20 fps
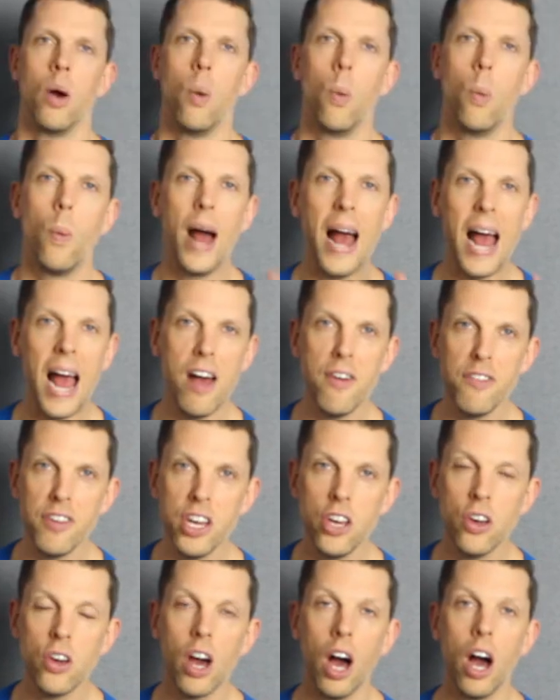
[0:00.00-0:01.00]
Wherever
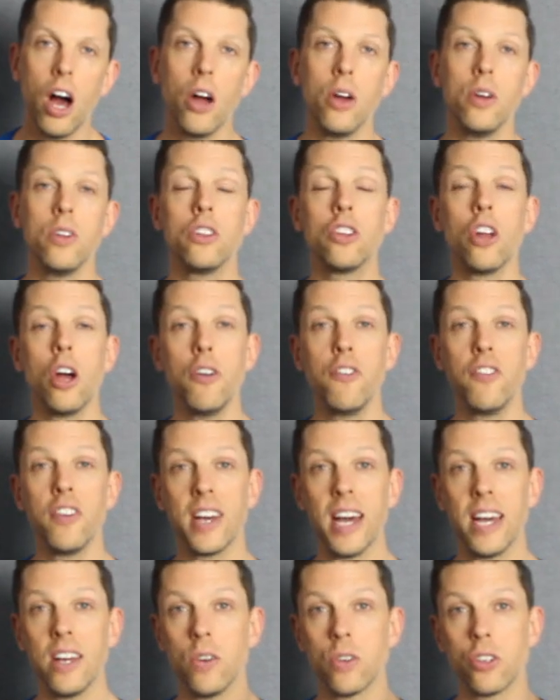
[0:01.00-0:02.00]
you go, don't
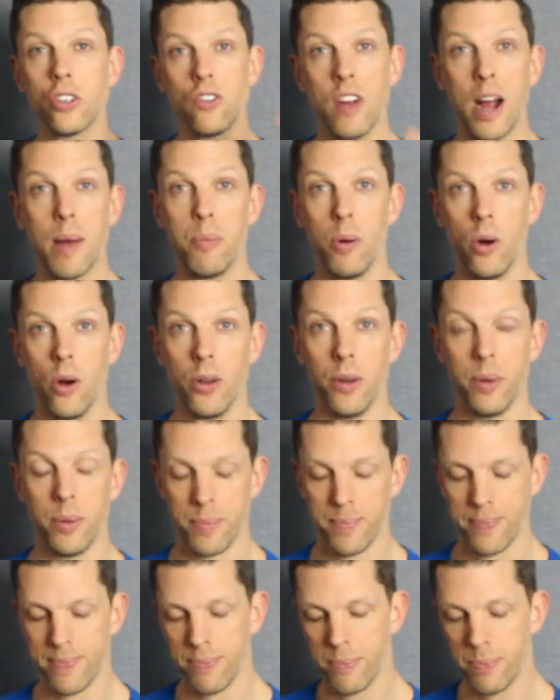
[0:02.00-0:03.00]
forget your strap-on
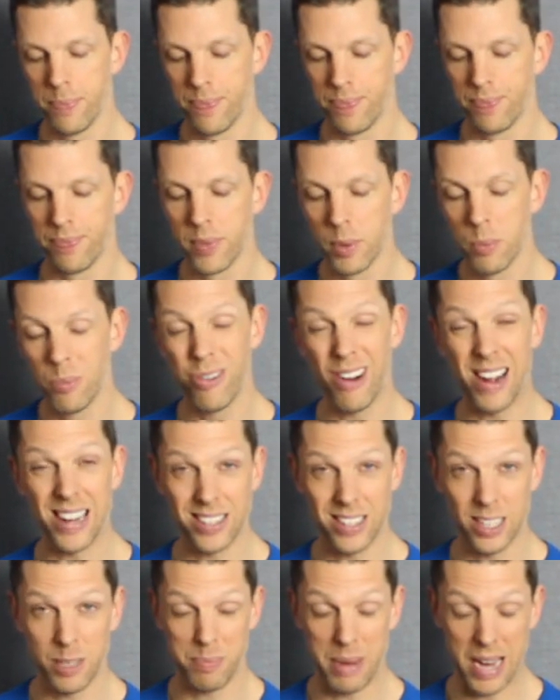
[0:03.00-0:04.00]

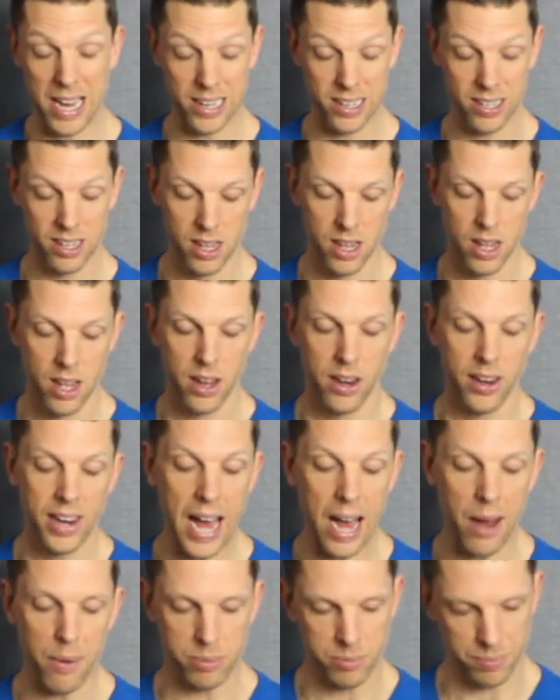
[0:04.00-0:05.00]
practice pad.
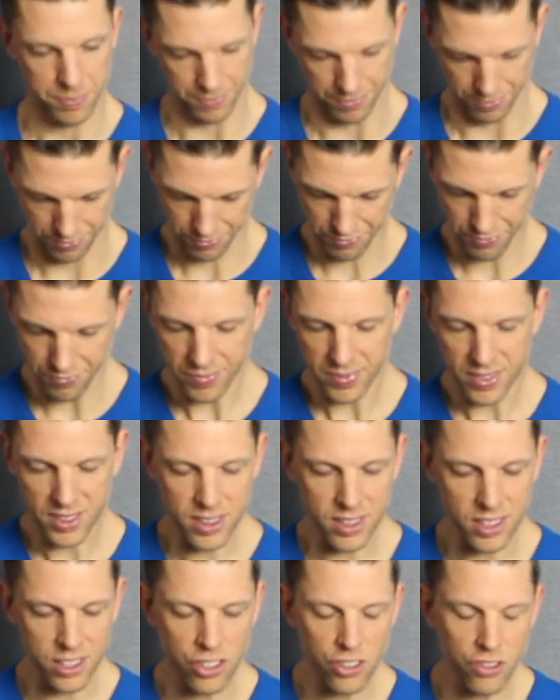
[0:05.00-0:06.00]
Now,
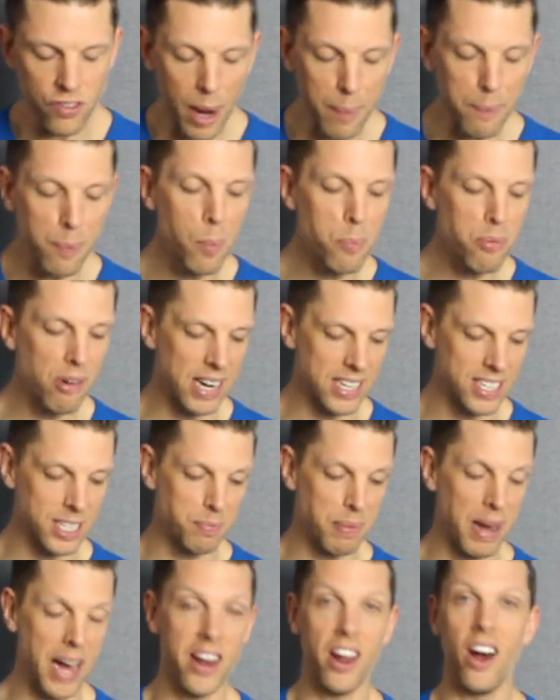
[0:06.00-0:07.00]
strap-on practice
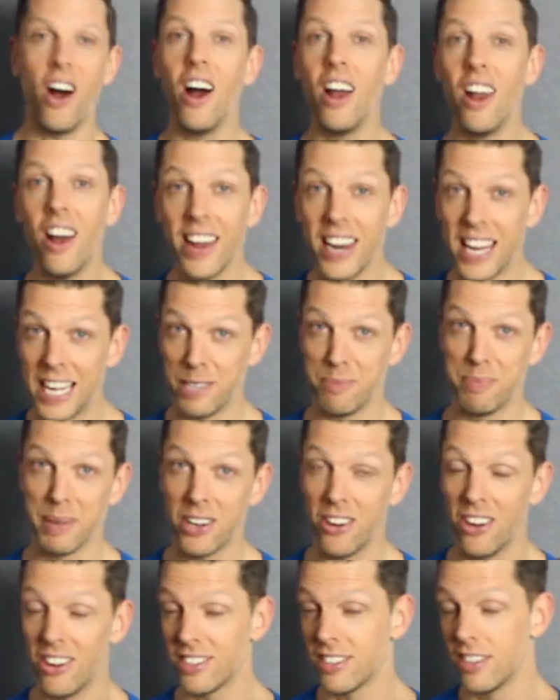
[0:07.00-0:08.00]
pad, I like this
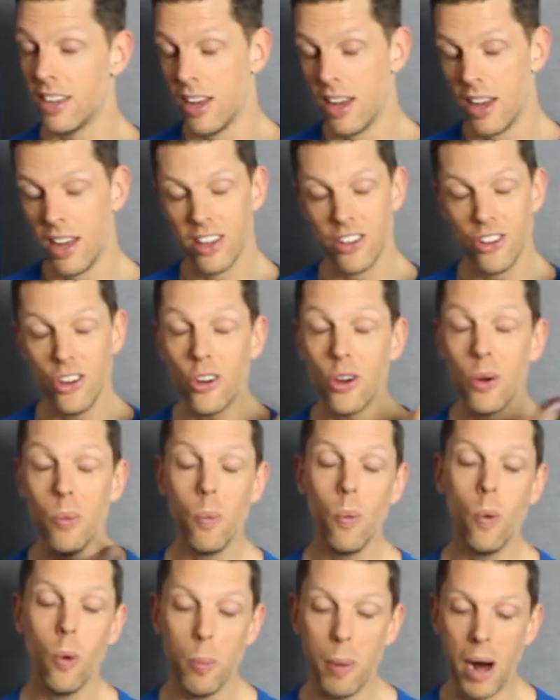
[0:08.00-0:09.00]
because you
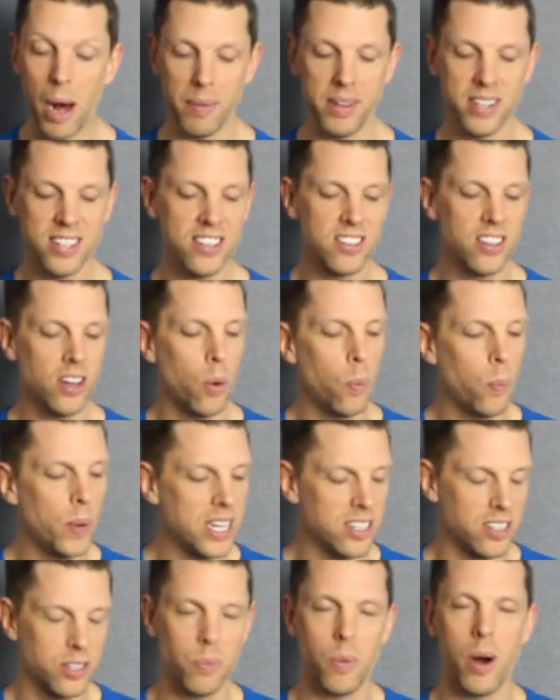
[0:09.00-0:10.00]
can warm up. This is an old
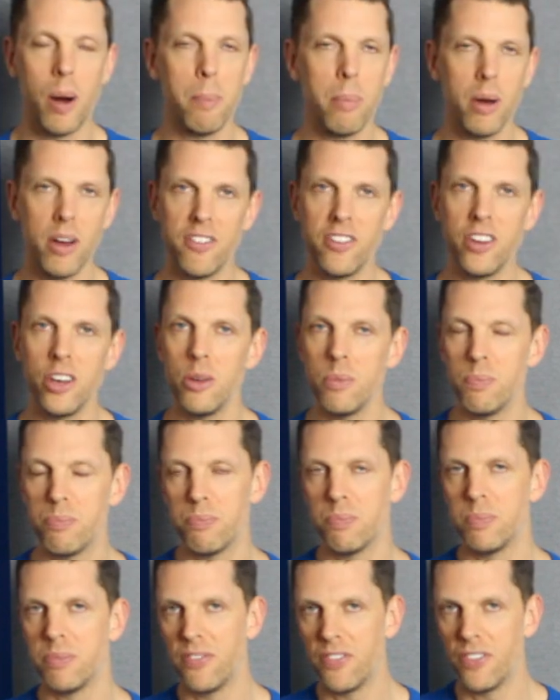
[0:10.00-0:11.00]
Winston one, but a few
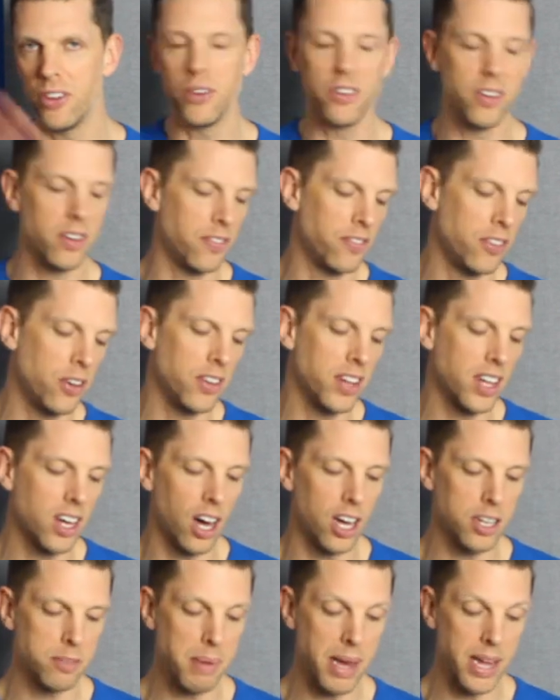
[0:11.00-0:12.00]
of the
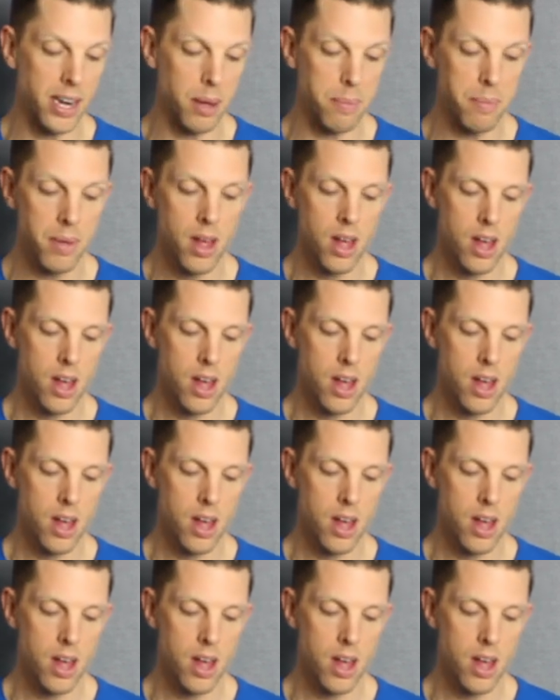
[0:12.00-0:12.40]
guys make them.